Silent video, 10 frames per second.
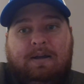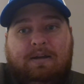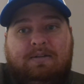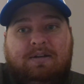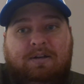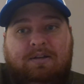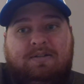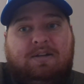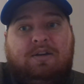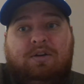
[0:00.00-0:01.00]
until
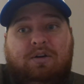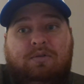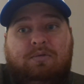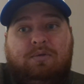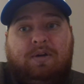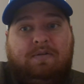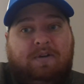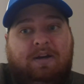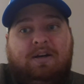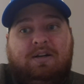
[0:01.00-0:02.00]
his ego and
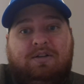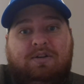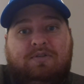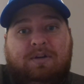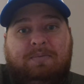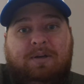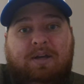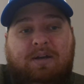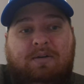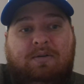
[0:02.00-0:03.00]
vanity shows up
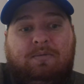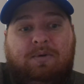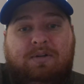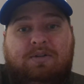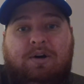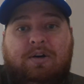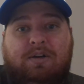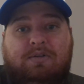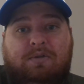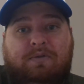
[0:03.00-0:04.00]
again when he's talking
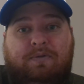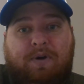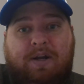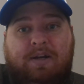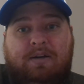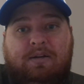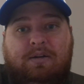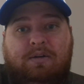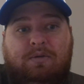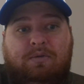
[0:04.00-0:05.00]
to a friend
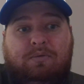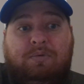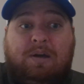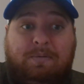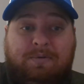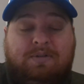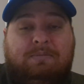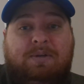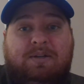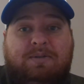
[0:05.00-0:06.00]
who happens to
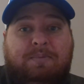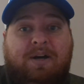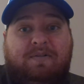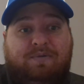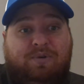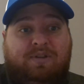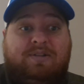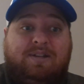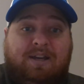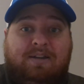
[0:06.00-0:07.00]
be a spy for the
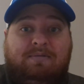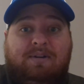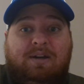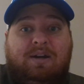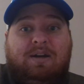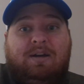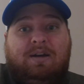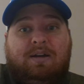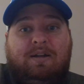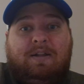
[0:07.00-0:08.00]
state.
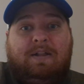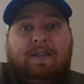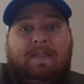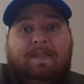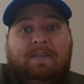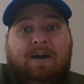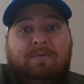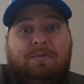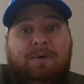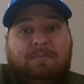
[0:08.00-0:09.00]
Not
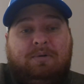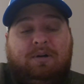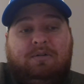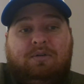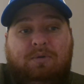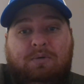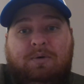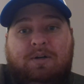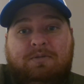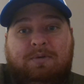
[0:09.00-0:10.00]
remembering who he
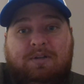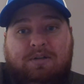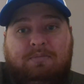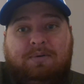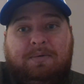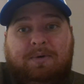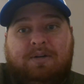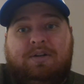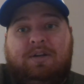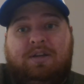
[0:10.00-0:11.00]
was because of the
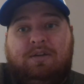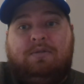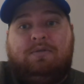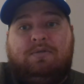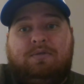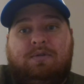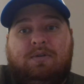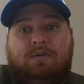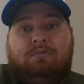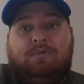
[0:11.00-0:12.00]
brainwashing, Hughes
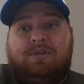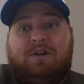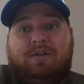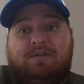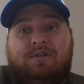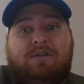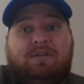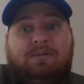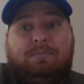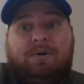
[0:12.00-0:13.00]
returns to the
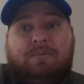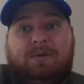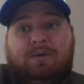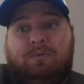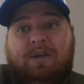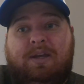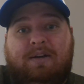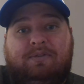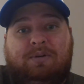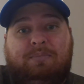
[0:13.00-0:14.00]
department a week
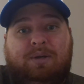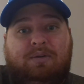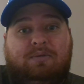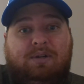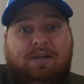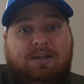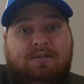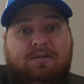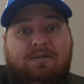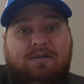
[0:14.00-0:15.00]
after being
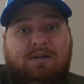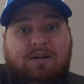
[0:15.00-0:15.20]
released